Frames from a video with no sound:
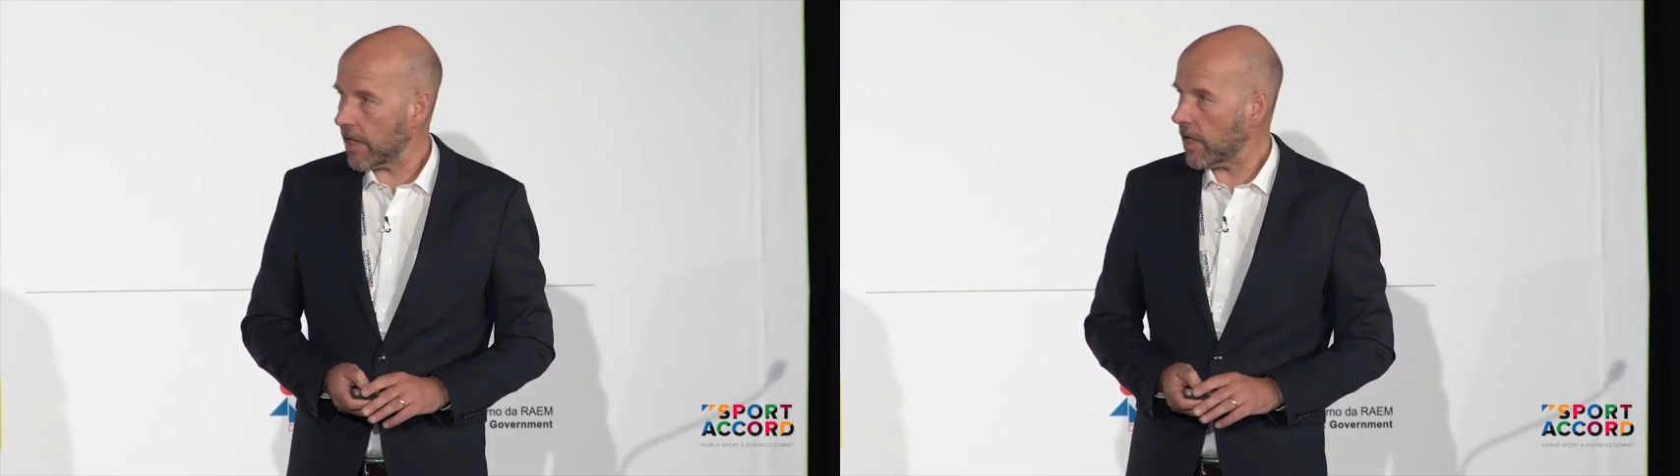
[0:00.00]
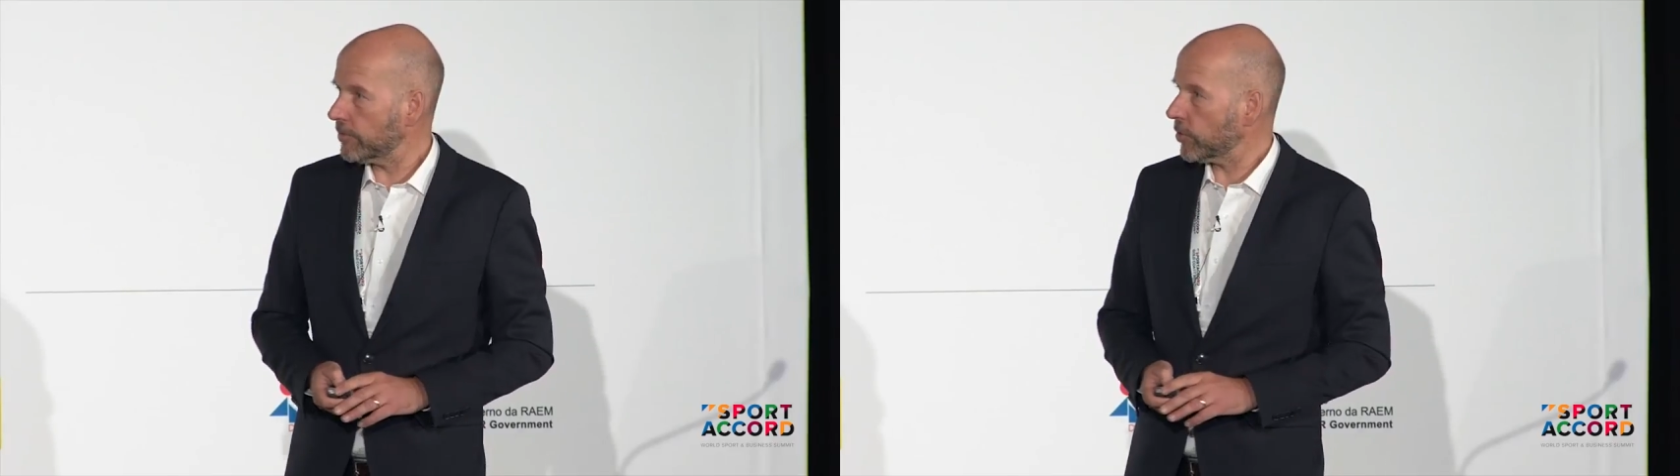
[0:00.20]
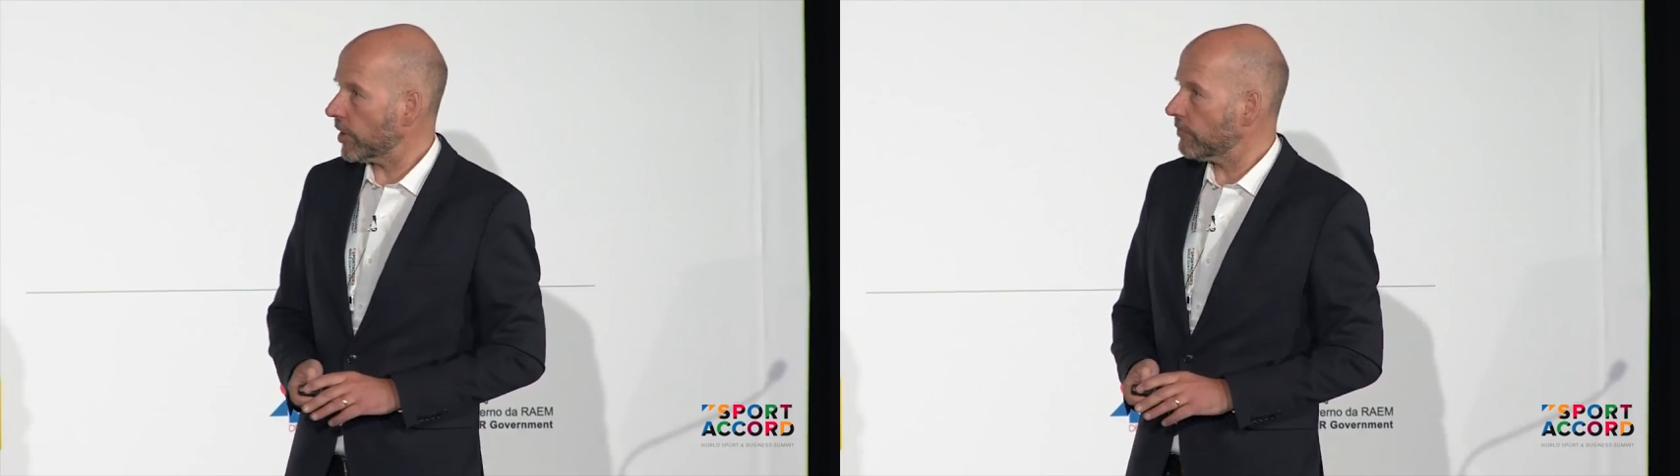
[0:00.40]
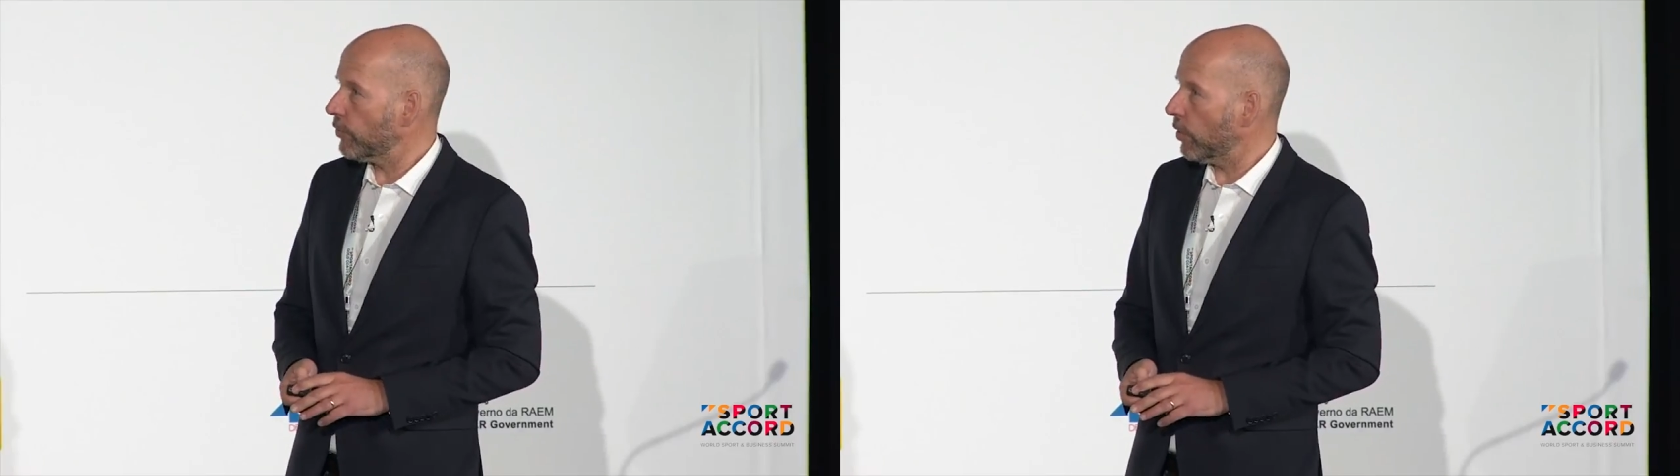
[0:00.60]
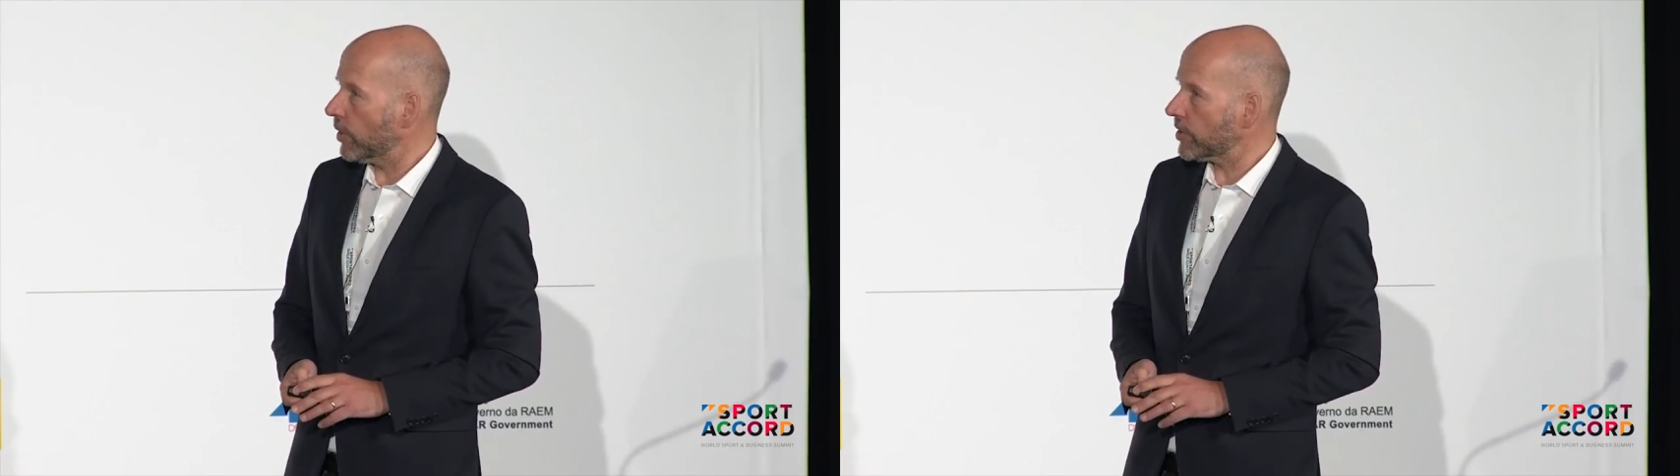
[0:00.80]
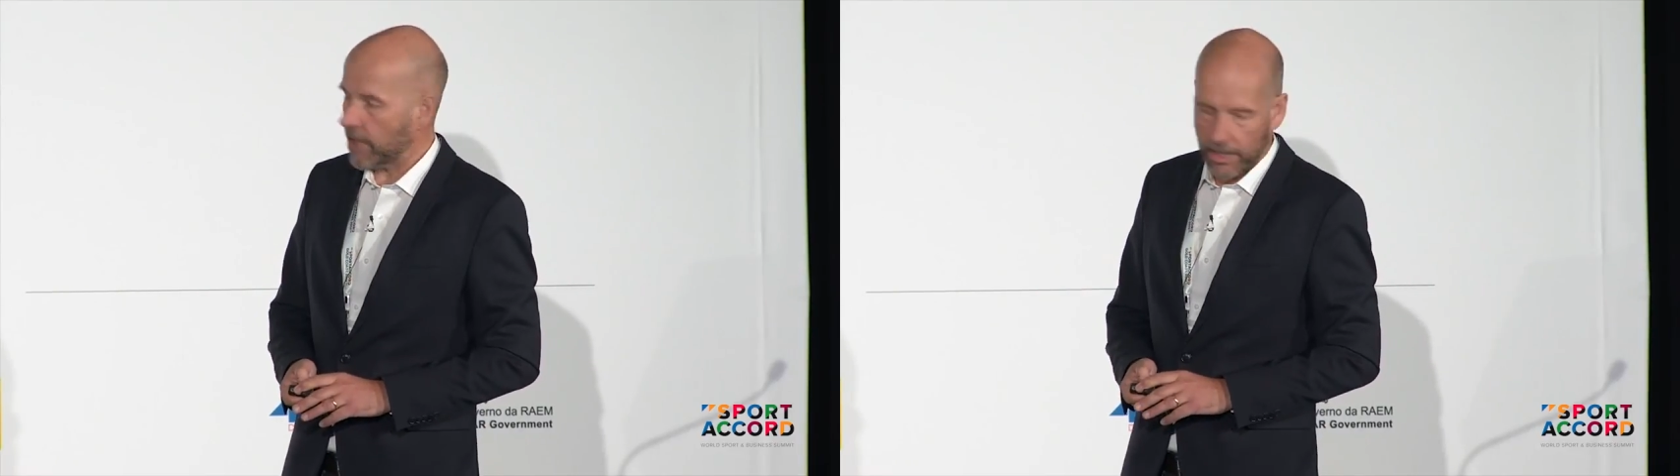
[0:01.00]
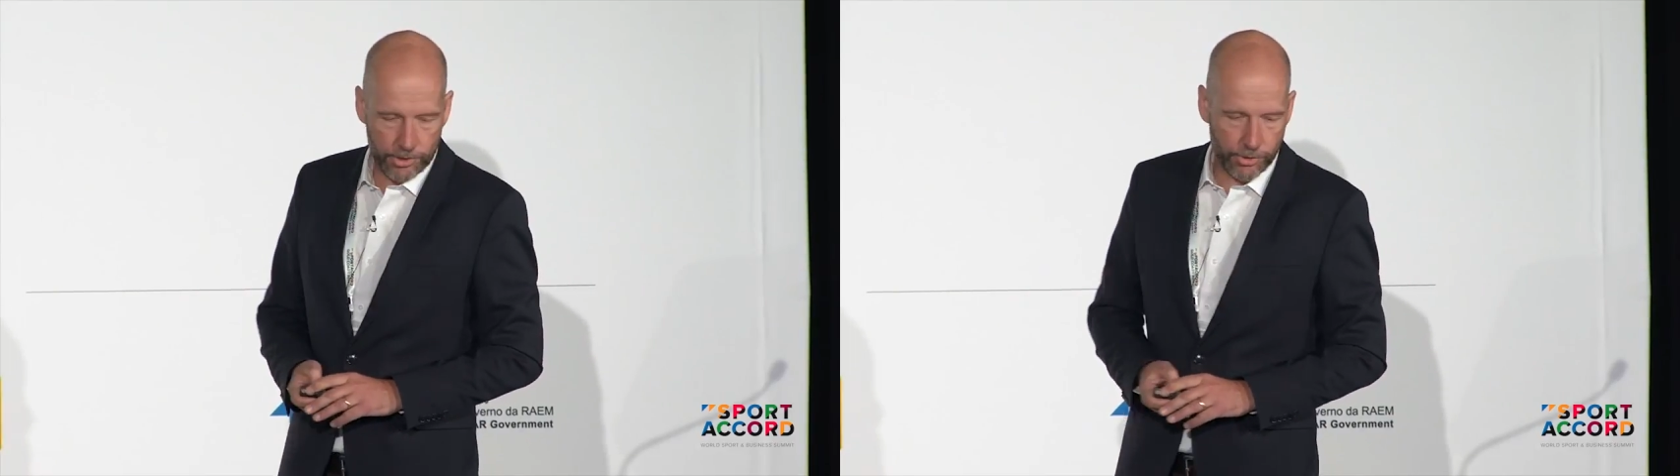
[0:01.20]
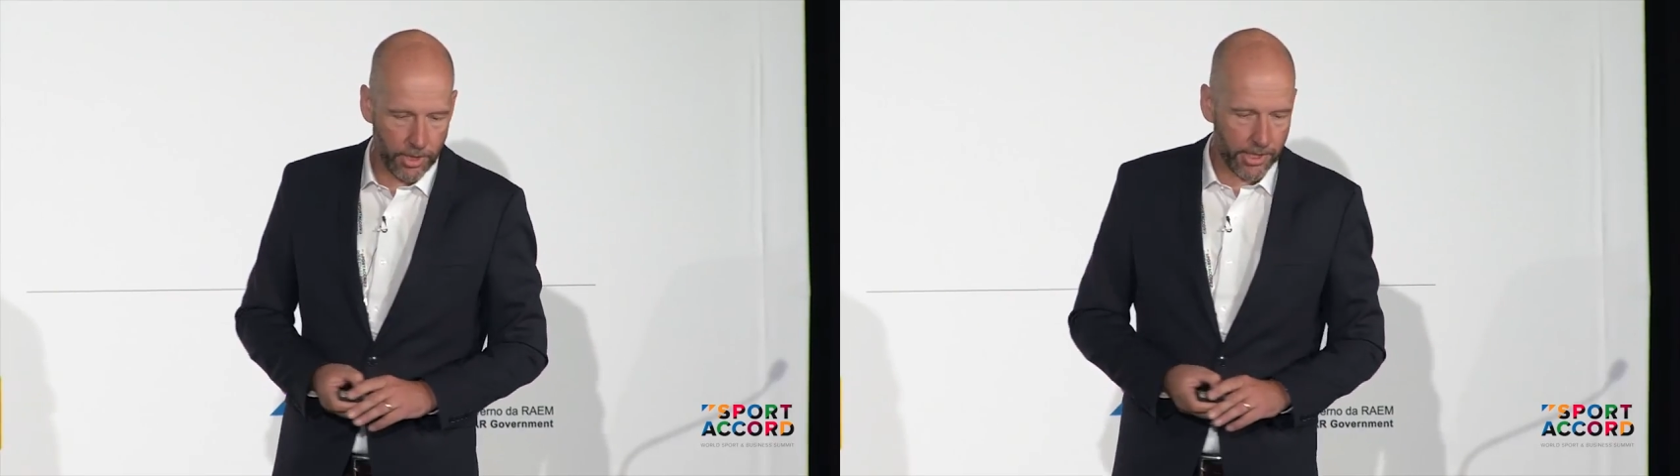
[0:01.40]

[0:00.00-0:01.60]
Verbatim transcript: now I'm looking forward now to